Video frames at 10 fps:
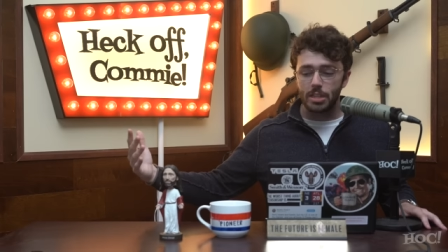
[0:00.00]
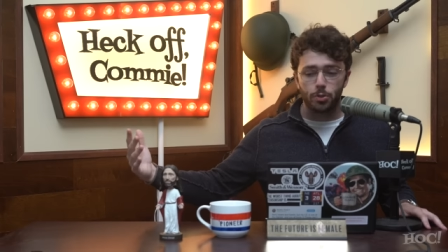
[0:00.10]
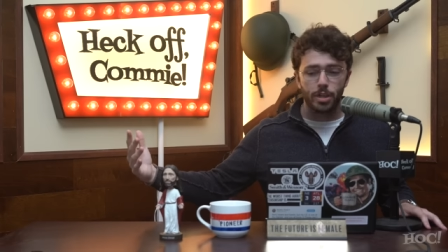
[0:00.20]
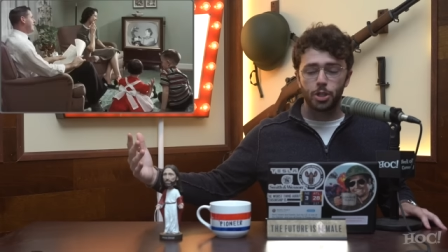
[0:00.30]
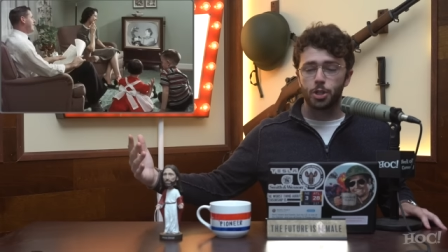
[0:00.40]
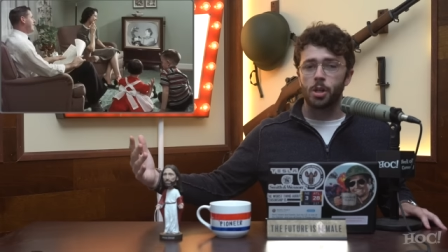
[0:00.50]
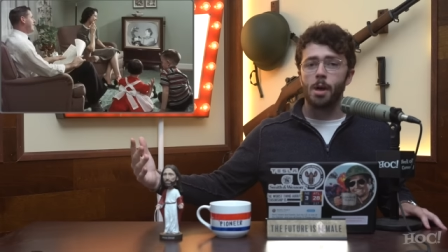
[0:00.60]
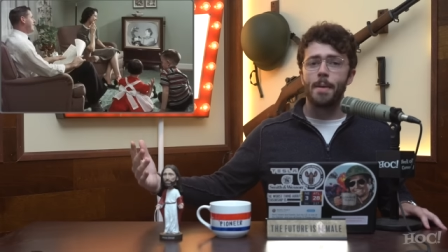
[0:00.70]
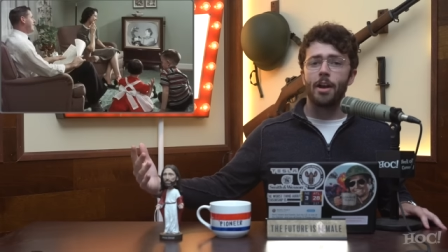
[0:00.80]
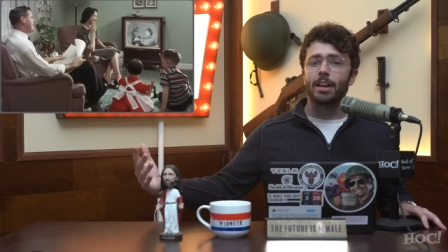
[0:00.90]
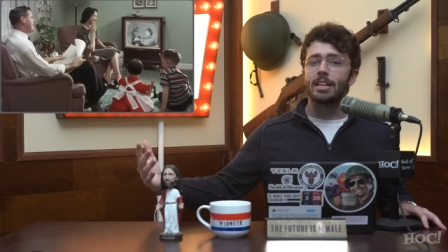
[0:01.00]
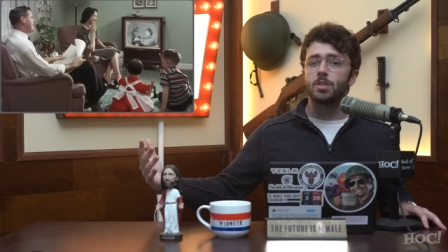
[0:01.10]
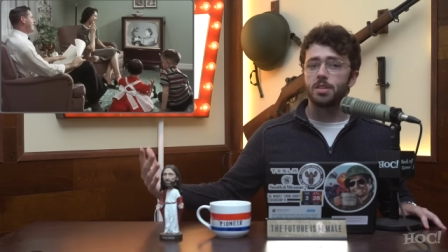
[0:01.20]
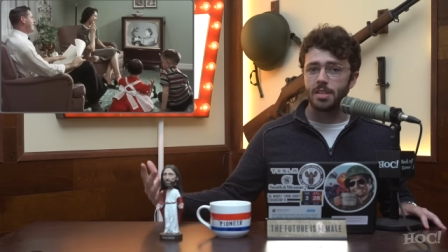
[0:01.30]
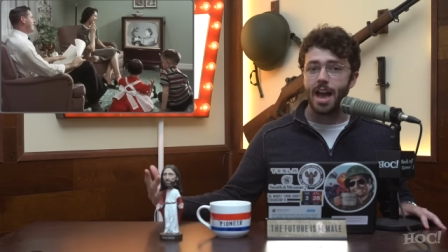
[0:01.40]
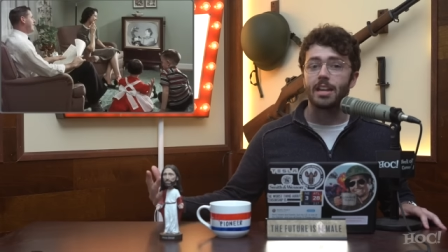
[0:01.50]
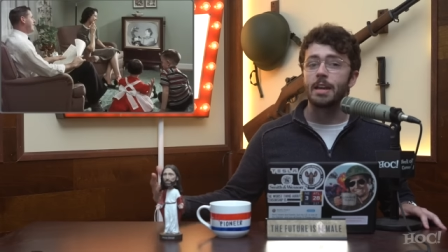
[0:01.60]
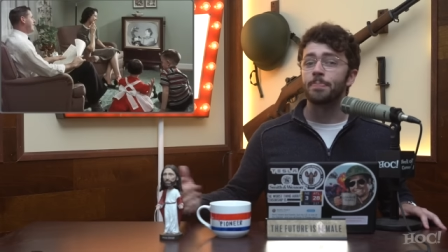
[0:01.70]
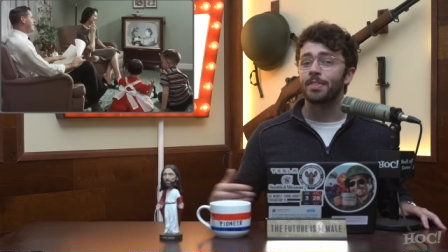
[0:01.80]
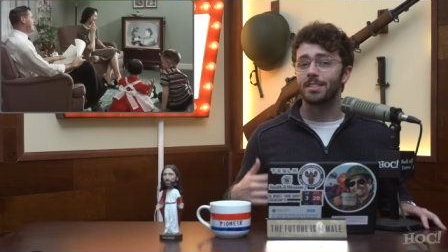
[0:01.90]
the traditional American
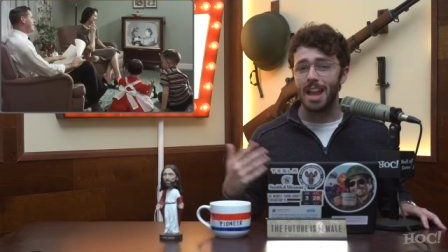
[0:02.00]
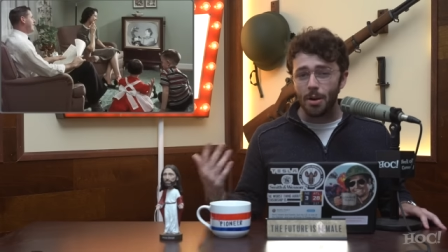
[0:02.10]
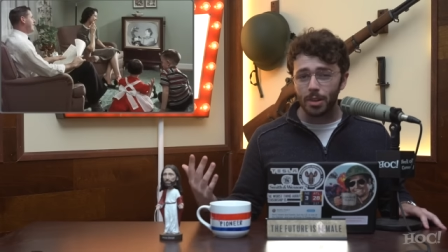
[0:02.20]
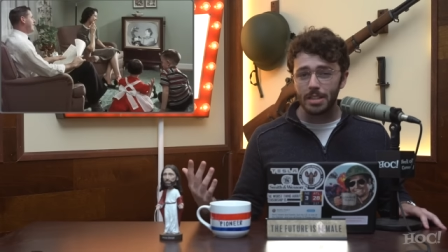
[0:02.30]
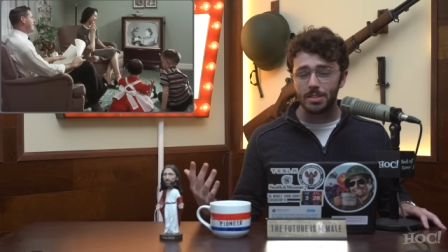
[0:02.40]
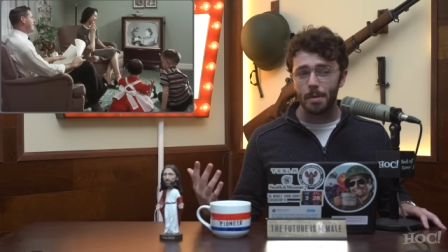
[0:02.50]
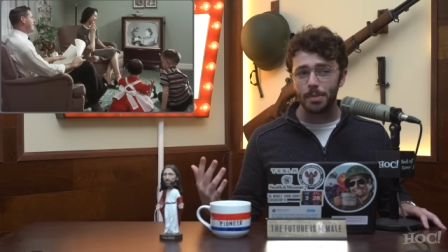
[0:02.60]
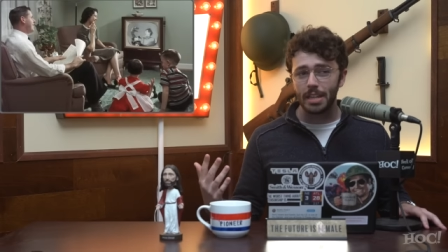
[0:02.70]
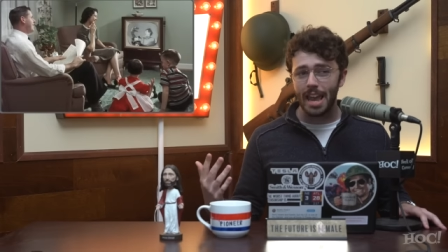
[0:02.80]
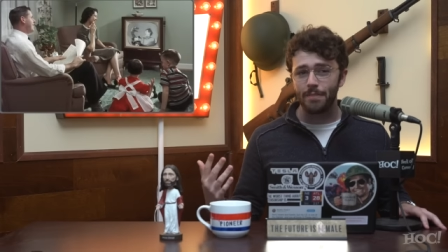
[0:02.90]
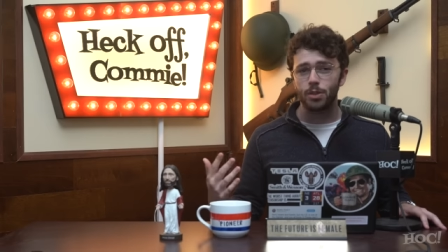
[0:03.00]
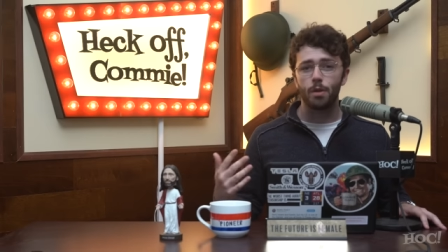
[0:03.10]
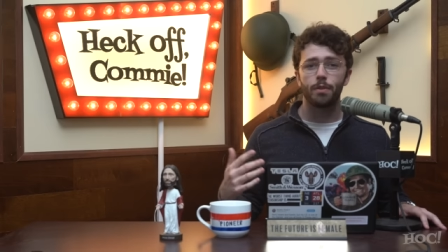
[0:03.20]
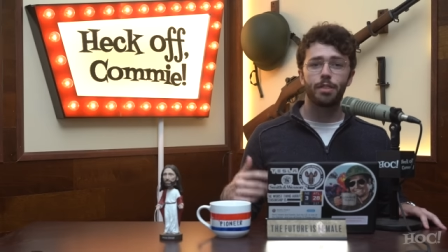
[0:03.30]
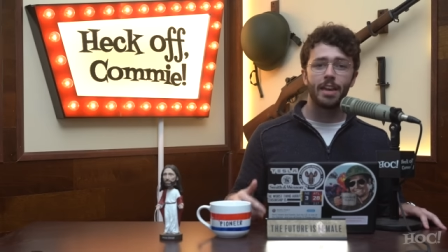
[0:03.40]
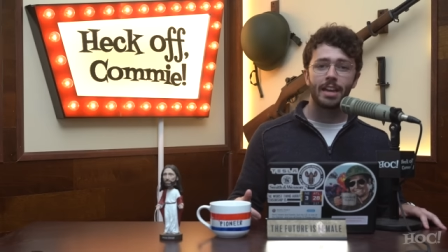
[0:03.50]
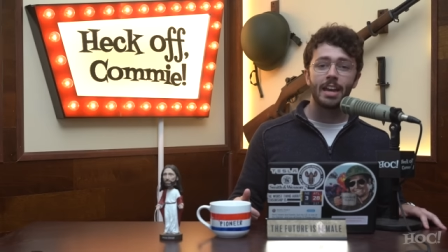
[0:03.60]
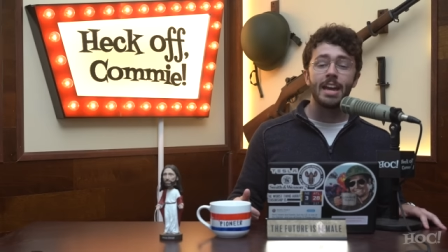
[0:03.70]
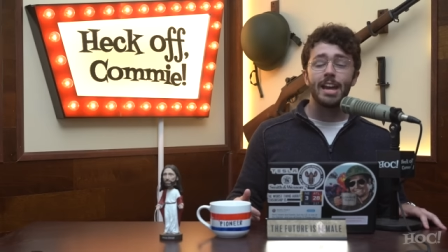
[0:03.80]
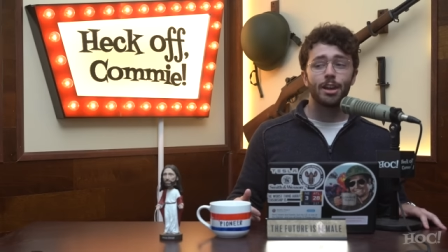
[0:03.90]
society. It's not really something you have to
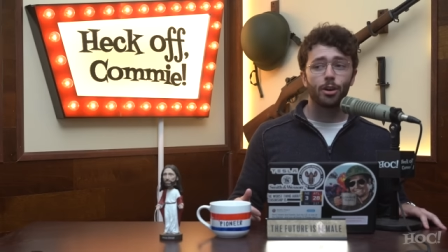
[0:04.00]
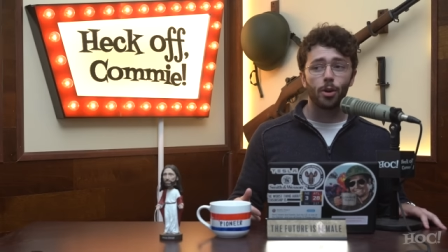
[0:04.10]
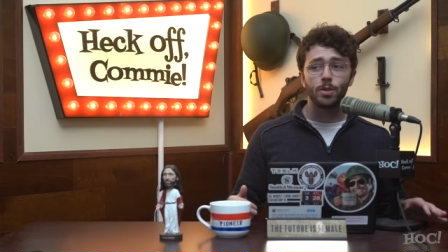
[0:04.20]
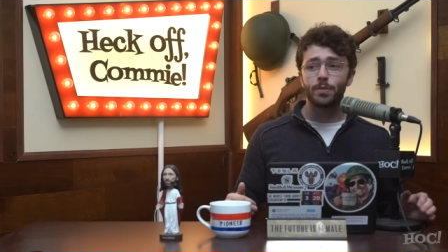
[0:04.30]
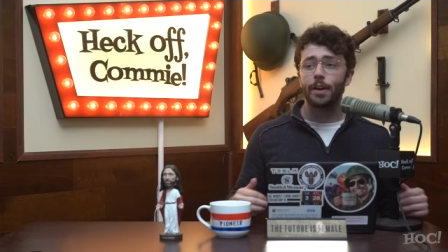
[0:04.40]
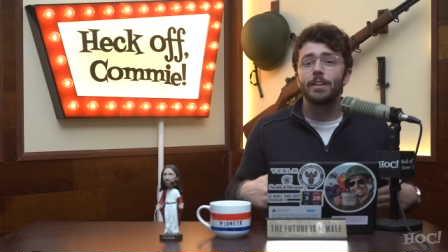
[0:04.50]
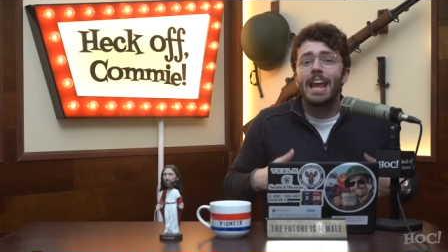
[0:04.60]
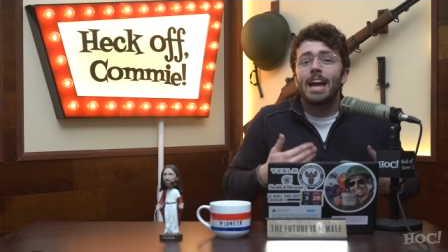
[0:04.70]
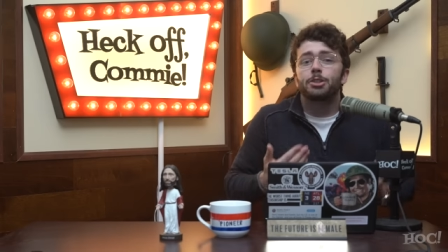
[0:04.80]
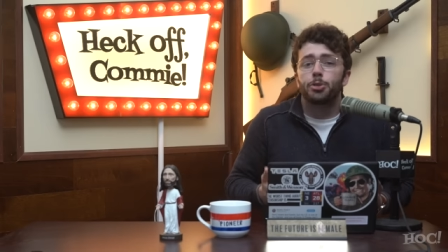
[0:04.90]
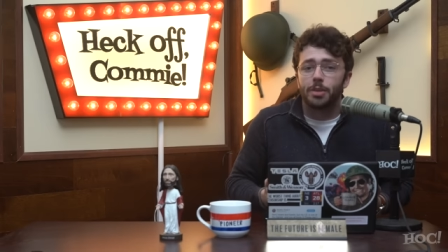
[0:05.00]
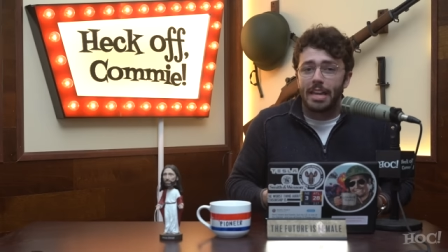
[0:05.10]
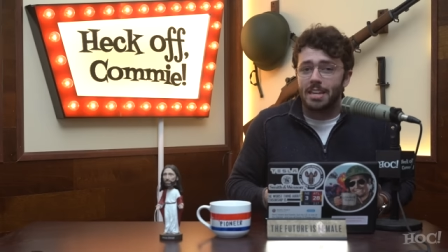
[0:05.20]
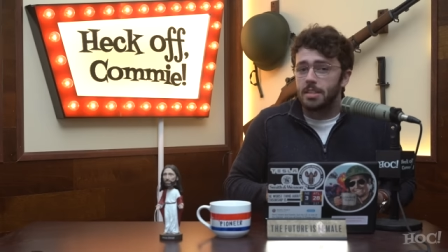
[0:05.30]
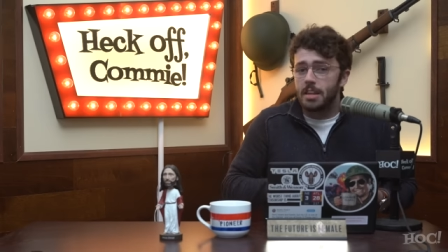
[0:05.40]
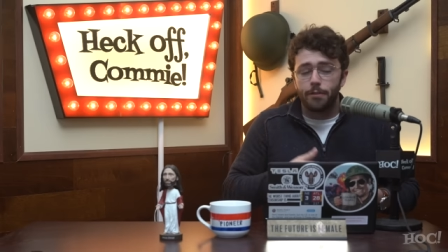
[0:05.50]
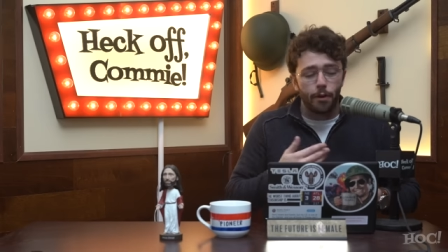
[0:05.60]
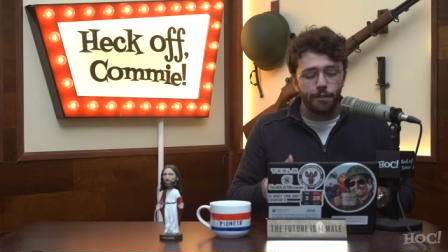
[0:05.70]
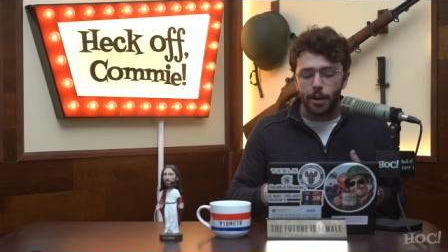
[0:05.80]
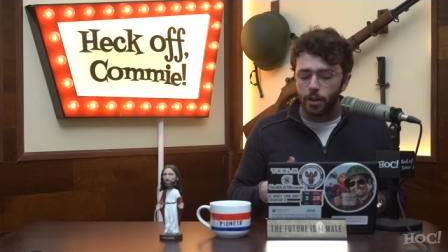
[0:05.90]
overthink. It occurs very naturally, as it did
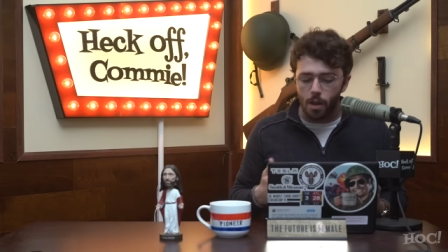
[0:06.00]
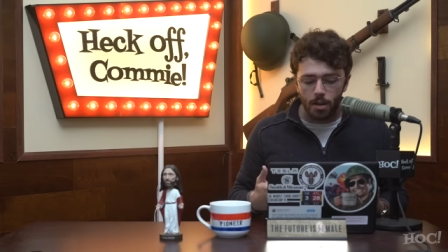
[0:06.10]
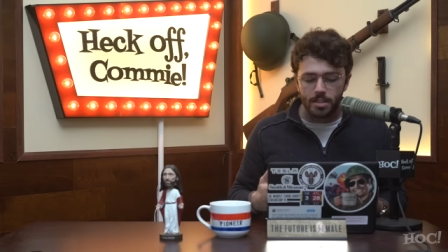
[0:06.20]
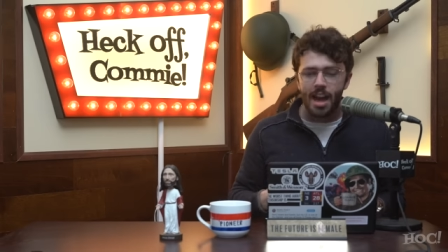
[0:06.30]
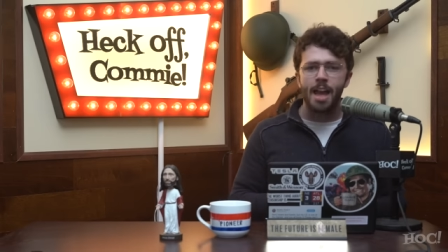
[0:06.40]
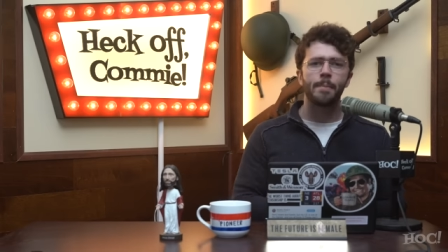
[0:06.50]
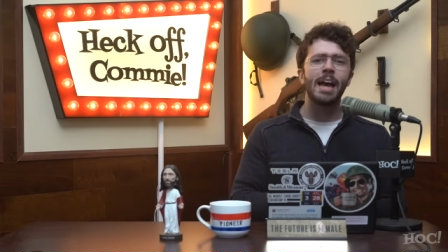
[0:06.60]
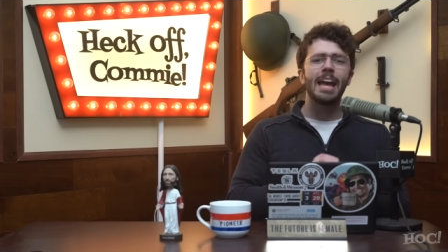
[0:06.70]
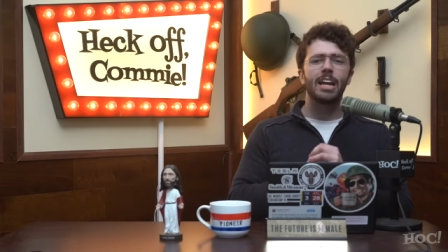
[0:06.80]
for a very long time.